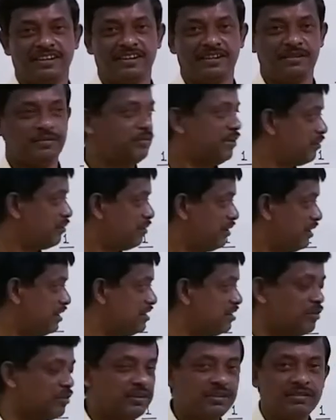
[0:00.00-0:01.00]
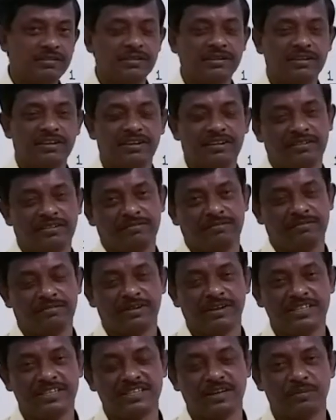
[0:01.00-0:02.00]
for finding
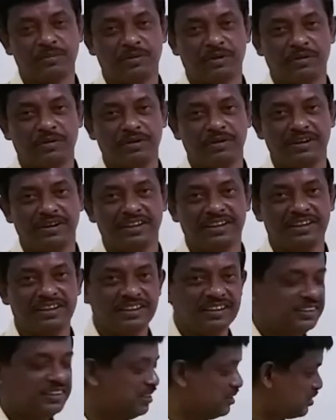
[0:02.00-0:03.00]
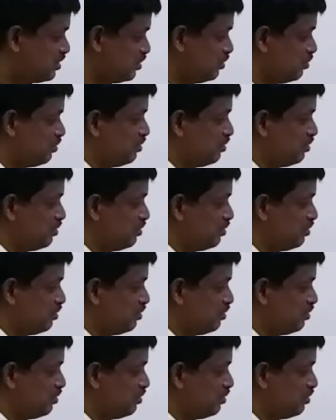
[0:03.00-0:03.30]
conditional probability. So